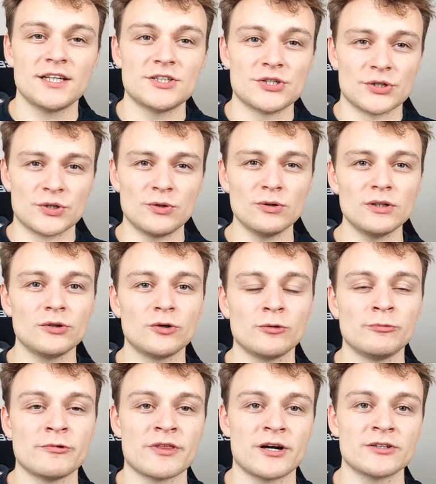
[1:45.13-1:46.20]
To cool a
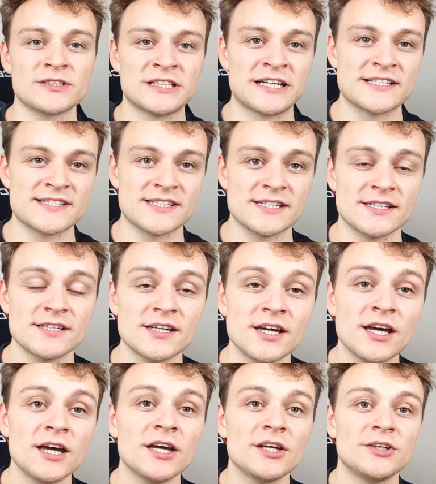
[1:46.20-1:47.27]
room without an AC,
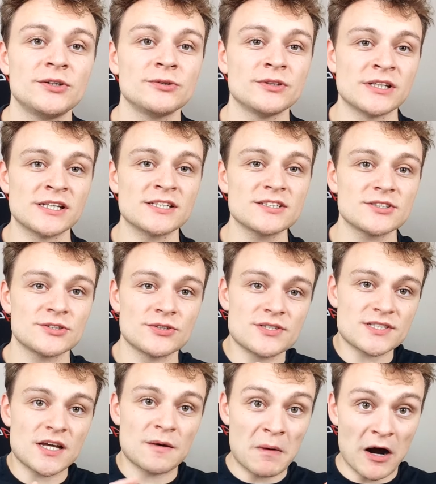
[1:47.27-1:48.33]
you need to
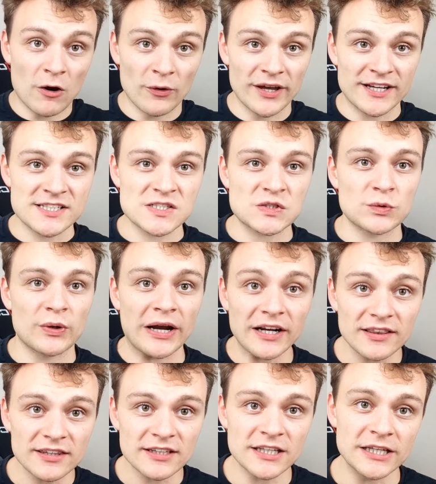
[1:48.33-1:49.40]
somehow
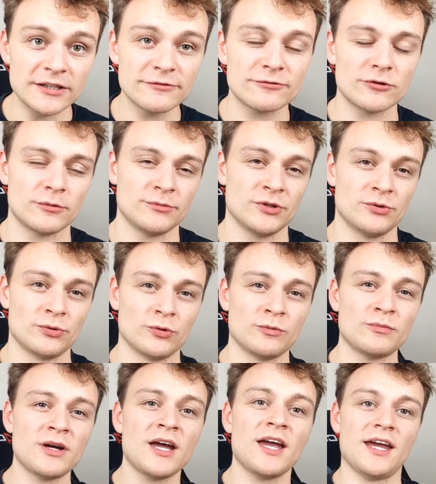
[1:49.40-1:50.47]
extract the heat from your
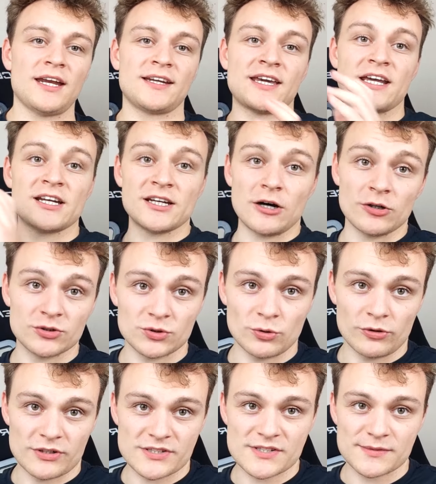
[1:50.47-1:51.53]
room and get it
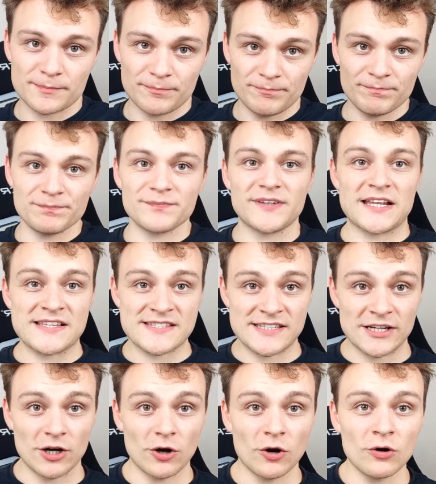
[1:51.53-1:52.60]
outdoors. That's
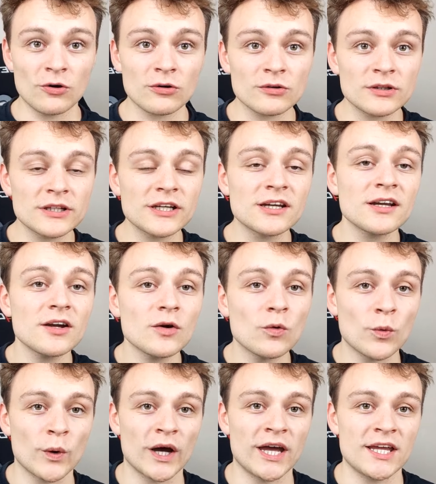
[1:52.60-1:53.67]
the only
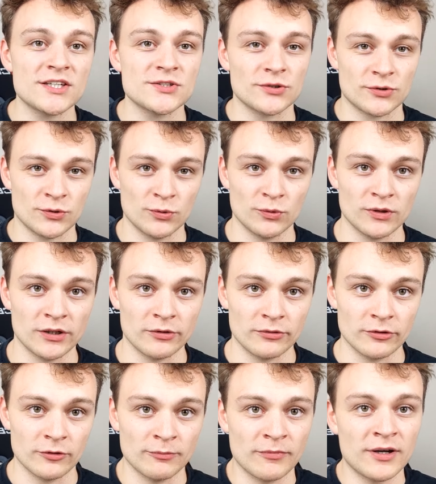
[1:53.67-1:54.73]
way to cool a
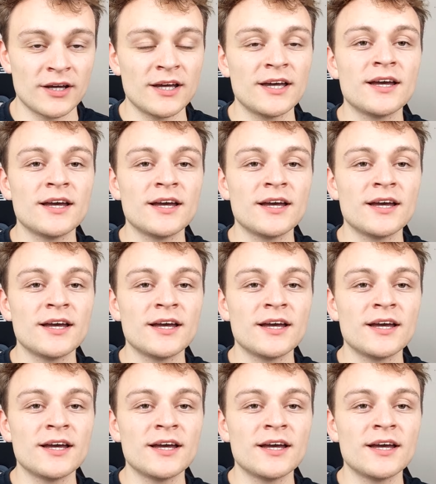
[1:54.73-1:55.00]
room.